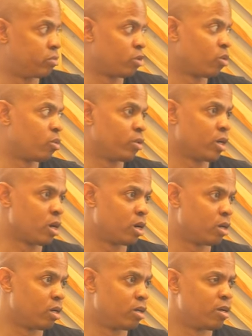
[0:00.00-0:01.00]
know who we are.
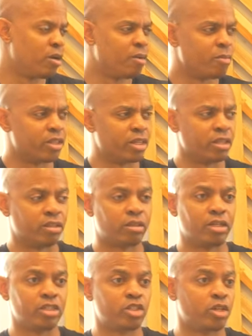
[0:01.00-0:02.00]
But then
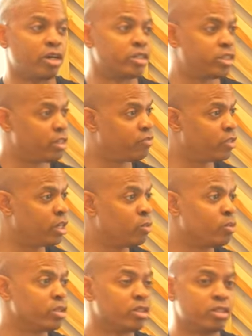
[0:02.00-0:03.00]
things start
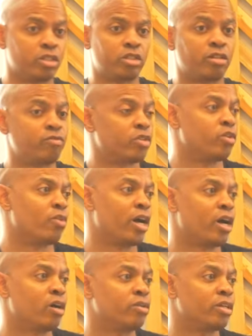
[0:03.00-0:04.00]
shifting, we get shifted
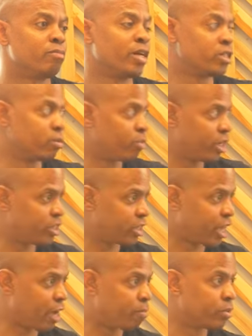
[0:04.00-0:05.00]
around, emancipation
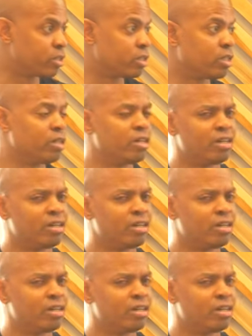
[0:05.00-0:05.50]
happens,